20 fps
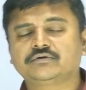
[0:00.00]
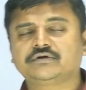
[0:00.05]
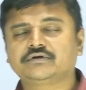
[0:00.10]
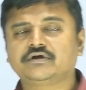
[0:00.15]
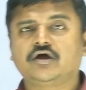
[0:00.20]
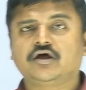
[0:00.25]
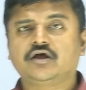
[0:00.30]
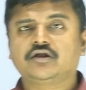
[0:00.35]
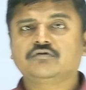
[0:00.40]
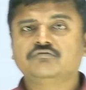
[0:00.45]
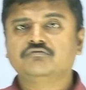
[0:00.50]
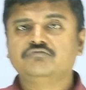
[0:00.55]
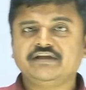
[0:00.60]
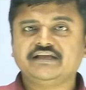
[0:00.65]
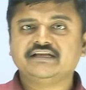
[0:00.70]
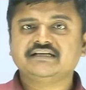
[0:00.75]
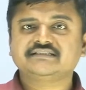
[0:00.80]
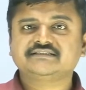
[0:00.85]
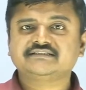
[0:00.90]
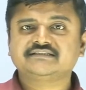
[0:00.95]

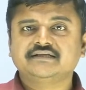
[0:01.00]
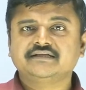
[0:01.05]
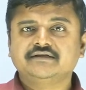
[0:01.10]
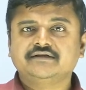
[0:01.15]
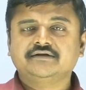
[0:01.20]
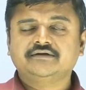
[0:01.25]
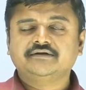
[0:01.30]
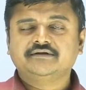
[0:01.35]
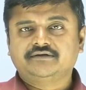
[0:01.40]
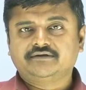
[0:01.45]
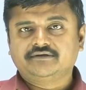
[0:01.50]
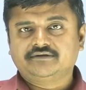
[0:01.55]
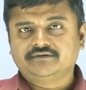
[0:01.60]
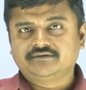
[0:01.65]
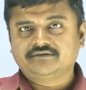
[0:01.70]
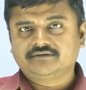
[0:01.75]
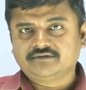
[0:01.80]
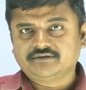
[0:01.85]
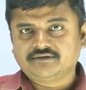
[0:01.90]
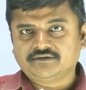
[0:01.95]
always
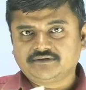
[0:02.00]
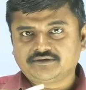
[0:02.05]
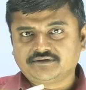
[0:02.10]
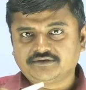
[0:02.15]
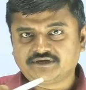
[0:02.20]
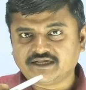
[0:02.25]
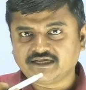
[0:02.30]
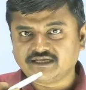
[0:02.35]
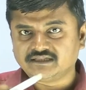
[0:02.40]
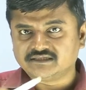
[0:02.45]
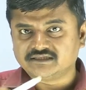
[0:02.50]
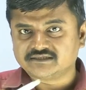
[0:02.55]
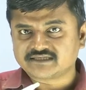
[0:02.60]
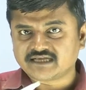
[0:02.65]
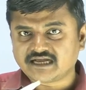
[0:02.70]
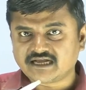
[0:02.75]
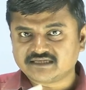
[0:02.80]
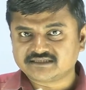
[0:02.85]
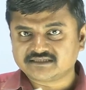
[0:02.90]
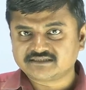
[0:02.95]
tells,
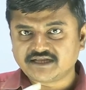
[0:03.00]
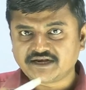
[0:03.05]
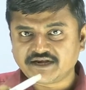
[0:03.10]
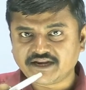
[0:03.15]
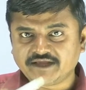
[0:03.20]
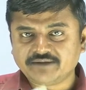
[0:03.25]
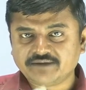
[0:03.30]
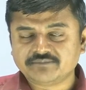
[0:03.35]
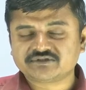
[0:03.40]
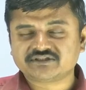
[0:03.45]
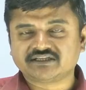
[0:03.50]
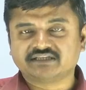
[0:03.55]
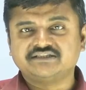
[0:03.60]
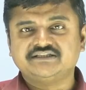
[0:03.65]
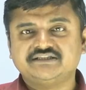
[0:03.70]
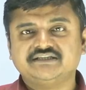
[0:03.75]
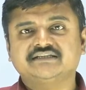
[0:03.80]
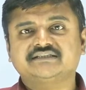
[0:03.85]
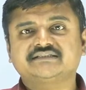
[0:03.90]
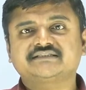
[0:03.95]
as the name
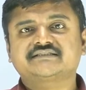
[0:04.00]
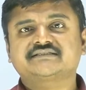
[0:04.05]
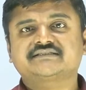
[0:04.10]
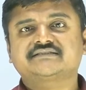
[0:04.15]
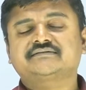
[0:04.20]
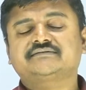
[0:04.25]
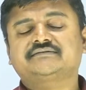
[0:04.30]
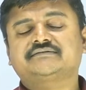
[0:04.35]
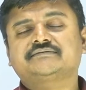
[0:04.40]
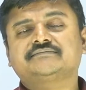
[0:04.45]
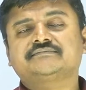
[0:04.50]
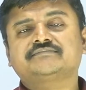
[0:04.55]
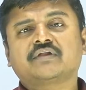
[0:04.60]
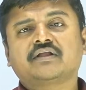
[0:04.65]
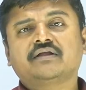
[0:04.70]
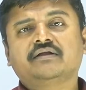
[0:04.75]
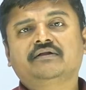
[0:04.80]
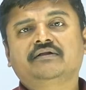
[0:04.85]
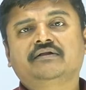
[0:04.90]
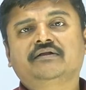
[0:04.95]
suggests,
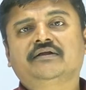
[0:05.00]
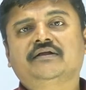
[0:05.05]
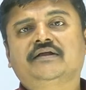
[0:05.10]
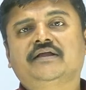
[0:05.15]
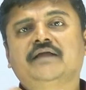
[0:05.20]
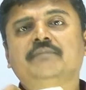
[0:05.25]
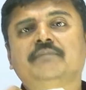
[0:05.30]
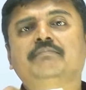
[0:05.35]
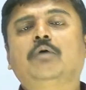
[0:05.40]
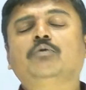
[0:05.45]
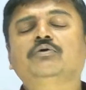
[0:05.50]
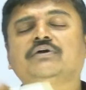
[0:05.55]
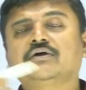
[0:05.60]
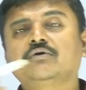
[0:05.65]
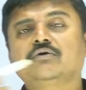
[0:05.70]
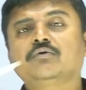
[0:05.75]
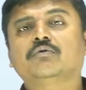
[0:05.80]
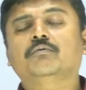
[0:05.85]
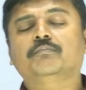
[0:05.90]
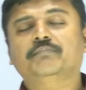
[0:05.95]
about a
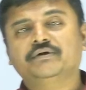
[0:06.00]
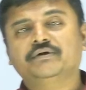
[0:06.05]
group.